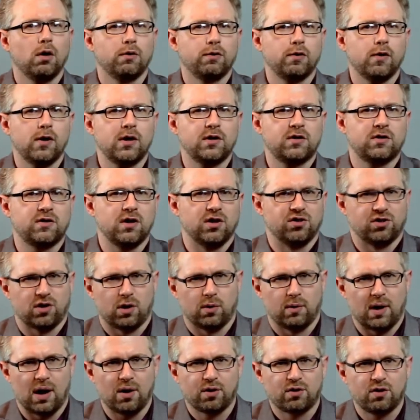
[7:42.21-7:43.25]
For instance,
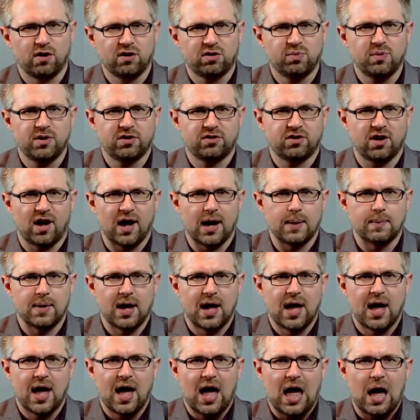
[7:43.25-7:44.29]
around Christmas time,
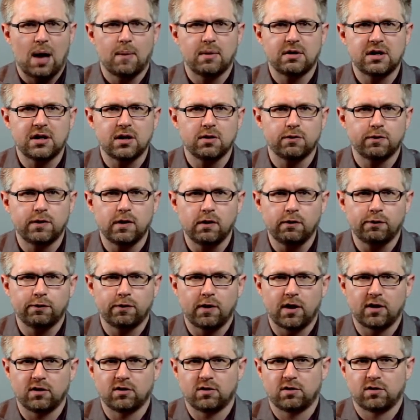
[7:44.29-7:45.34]
how many of your
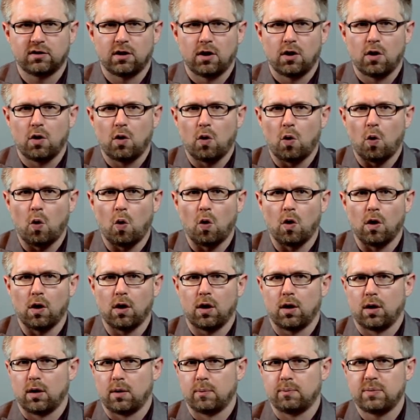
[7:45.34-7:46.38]
friends
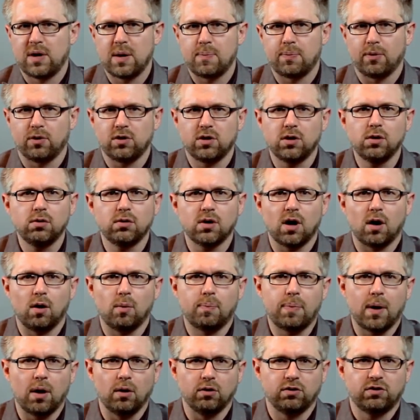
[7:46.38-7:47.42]
or people you know
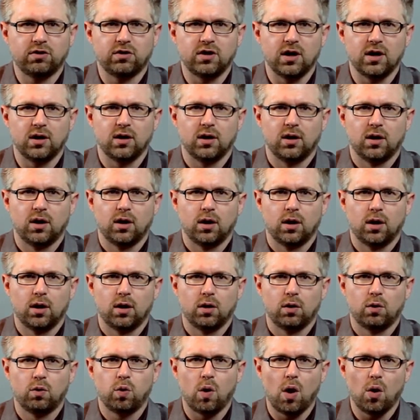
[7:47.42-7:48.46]
posted,
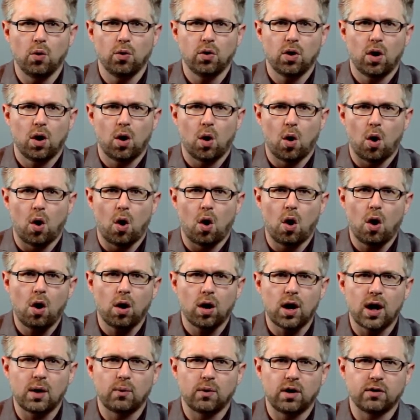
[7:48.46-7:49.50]
quote,
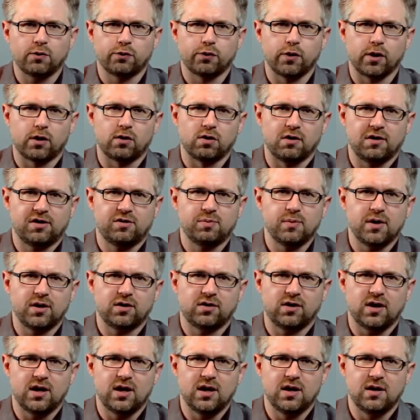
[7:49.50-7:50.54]
all I want for
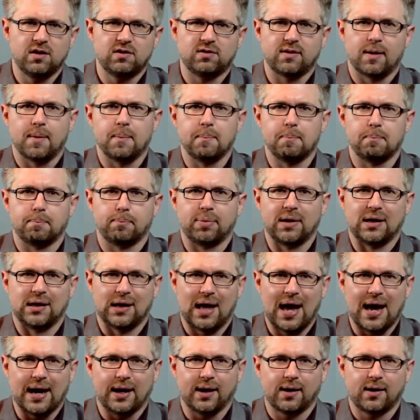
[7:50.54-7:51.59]
Christmas is
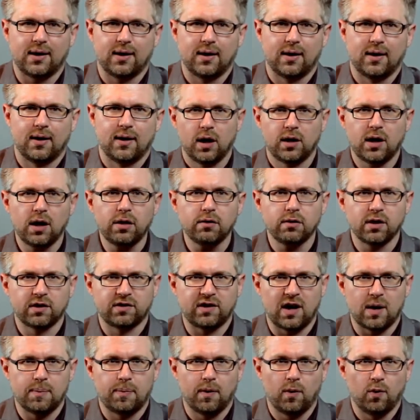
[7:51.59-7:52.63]
blank. Another
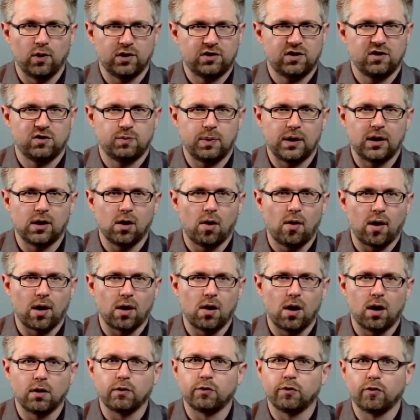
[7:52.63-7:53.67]
example, which has been
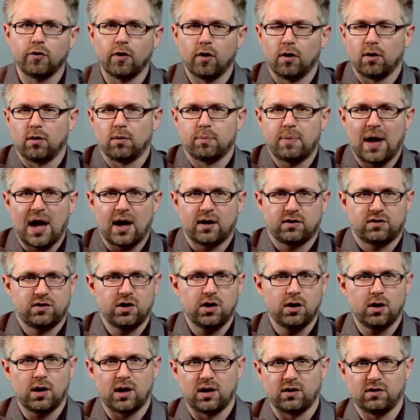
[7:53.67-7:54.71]
going on for past
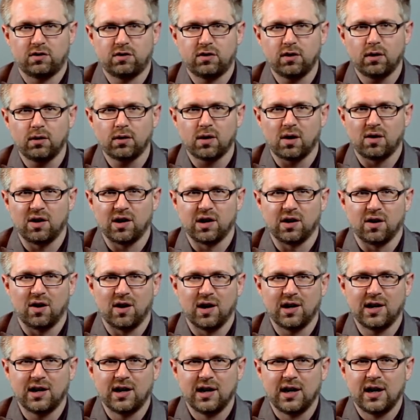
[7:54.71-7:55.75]
year and is still going
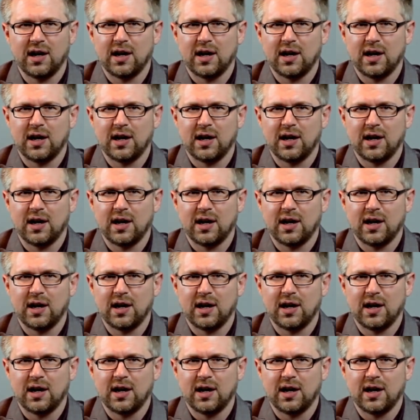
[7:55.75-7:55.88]
on,